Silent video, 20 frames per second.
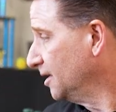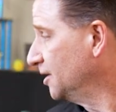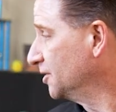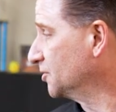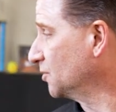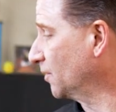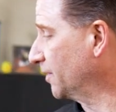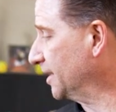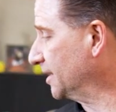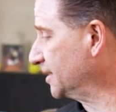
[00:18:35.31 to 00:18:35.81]

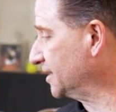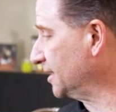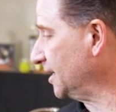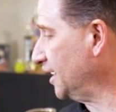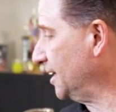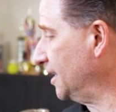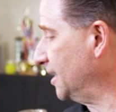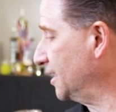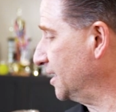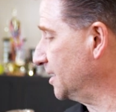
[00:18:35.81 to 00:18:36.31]
So this
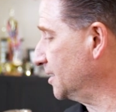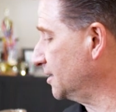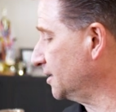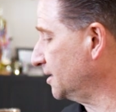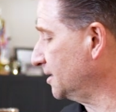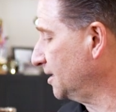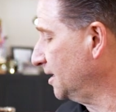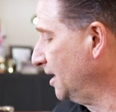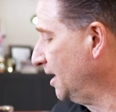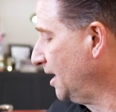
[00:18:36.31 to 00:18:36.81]

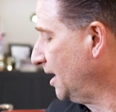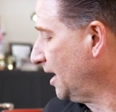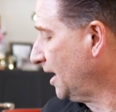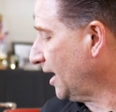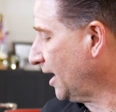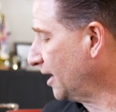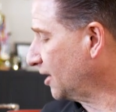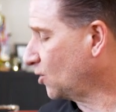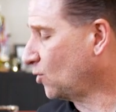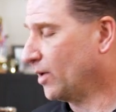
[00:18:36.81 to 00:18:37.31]
is
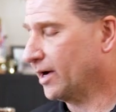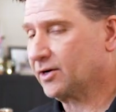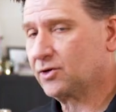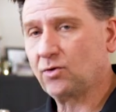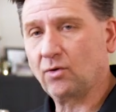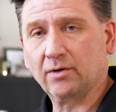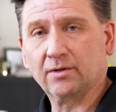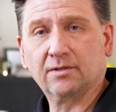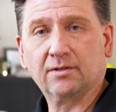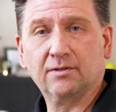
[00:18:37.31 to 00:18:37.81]
a quick
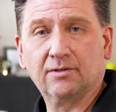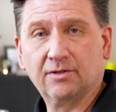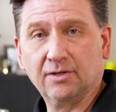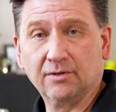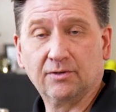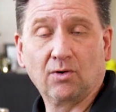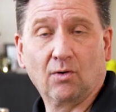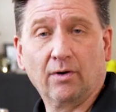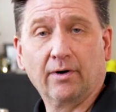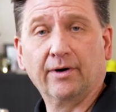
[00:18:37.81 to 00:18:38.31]

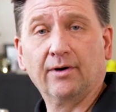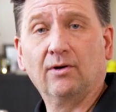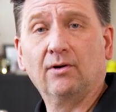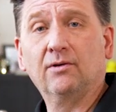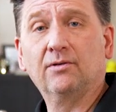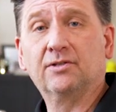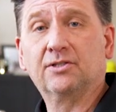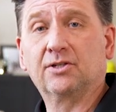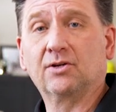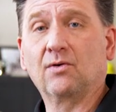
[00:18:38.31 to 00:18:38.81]

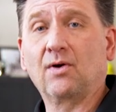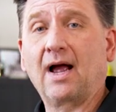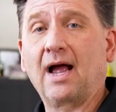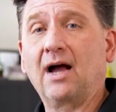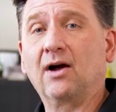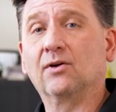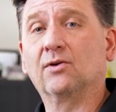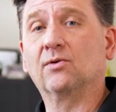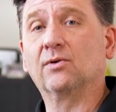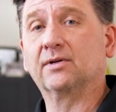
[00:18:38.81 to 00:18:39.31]
tutorial to
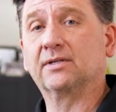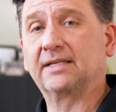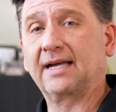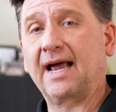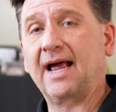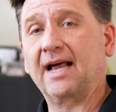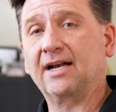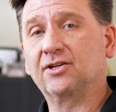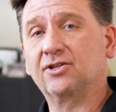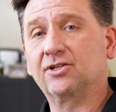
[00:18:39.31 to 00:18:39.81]
how to
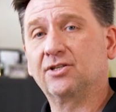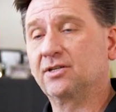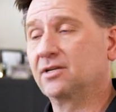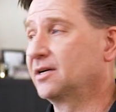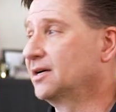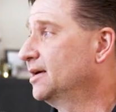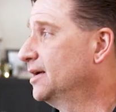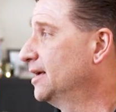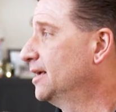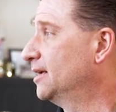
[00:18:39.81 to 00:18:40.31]
attach
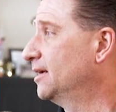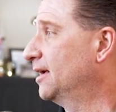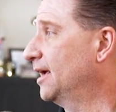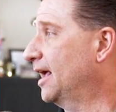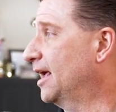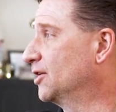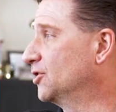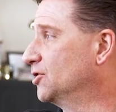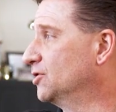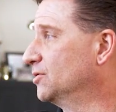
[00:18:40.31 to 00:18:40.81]

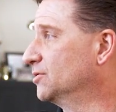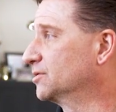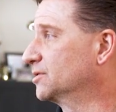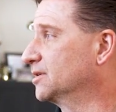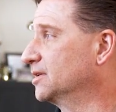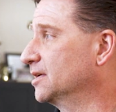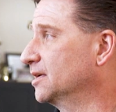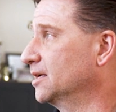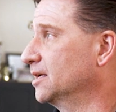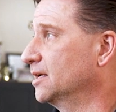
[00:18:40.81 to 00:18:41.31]
and use
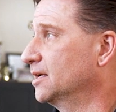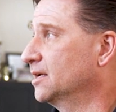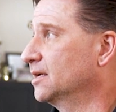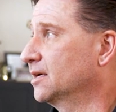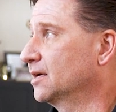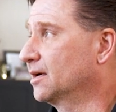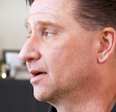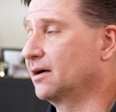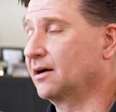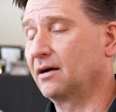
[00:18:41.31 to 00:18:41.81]
the
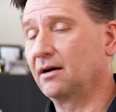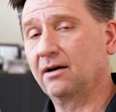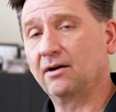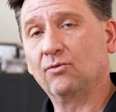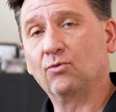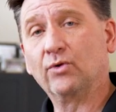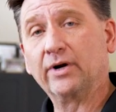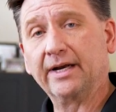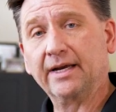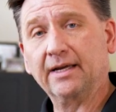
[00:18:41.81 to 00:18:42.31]

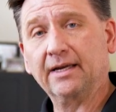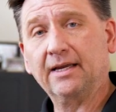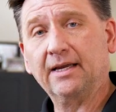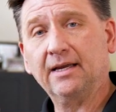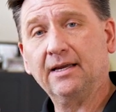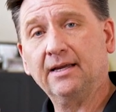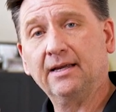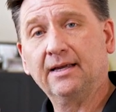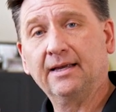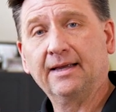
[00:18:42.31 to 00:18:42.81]

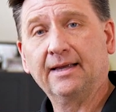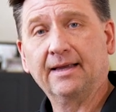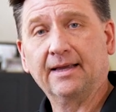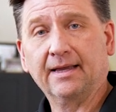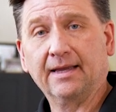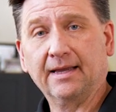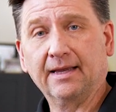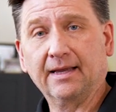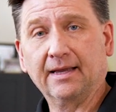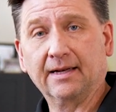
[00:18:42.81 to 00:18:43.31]
rig
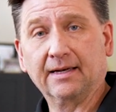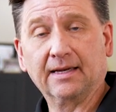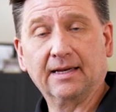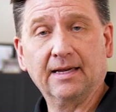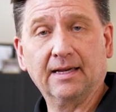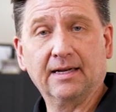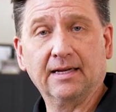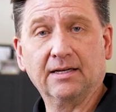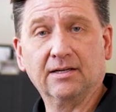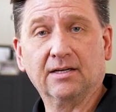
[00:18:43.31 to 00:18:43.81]
in
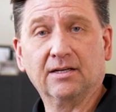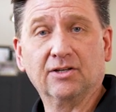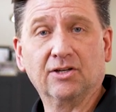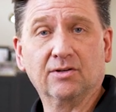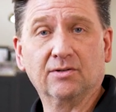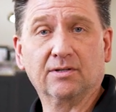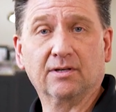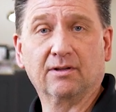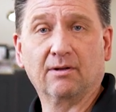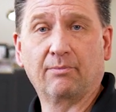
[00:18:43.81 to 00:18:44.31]
getting and
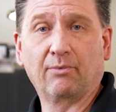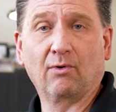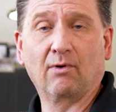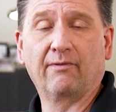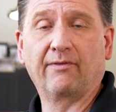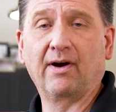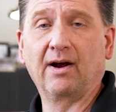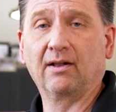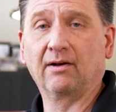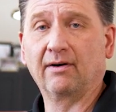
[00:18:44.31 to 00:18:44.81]
using the
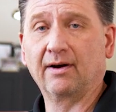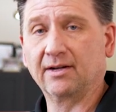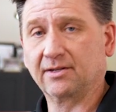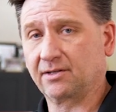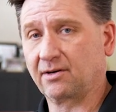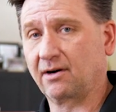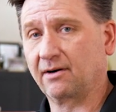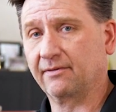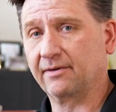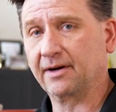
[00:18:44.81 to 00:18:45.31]
Profiler
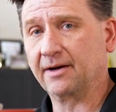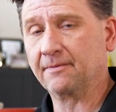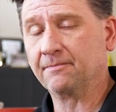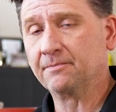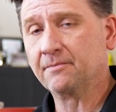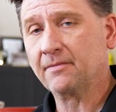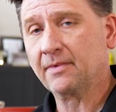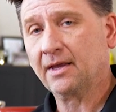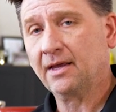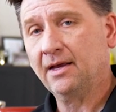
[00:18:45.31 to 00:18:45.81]
SRV.
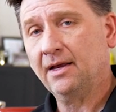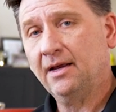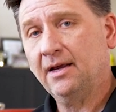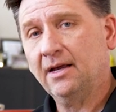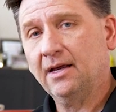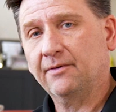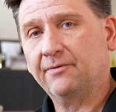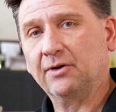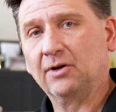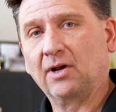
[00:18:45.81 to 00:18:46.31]

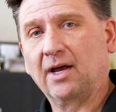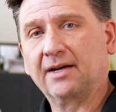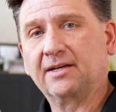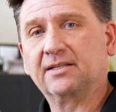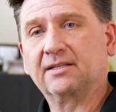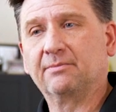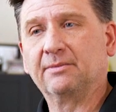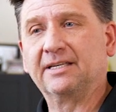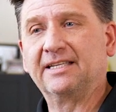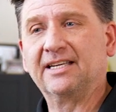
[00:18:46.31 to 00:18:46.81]
If you'd like
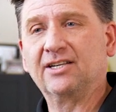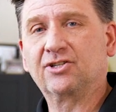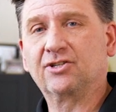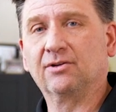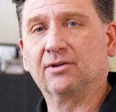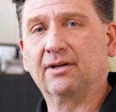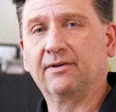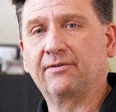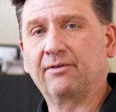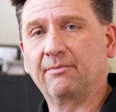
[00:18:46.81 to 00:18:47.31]
some
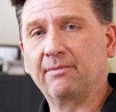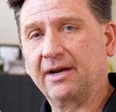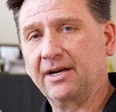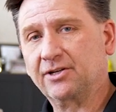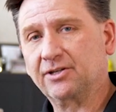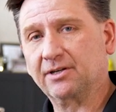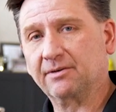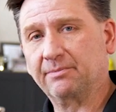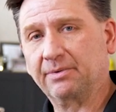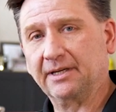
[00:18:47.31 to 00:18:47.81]
additional
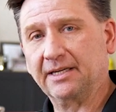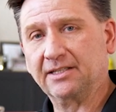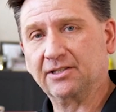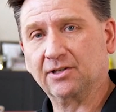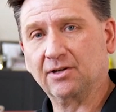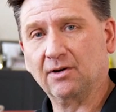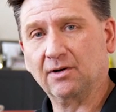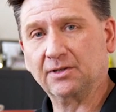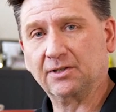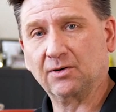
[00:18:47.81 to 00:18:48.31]
information, please
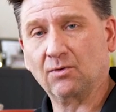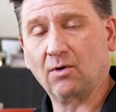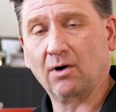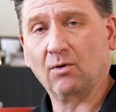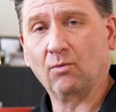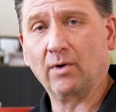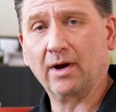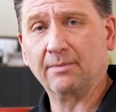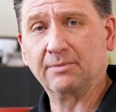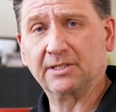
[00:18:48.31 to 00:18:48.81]
go to
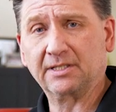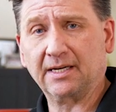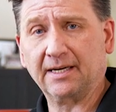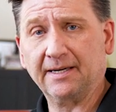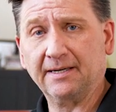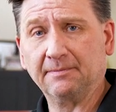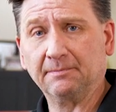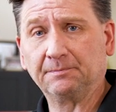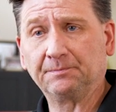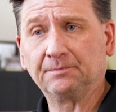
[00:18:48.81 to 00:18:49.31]
our
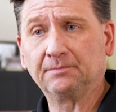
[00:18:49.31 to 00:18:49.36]
website,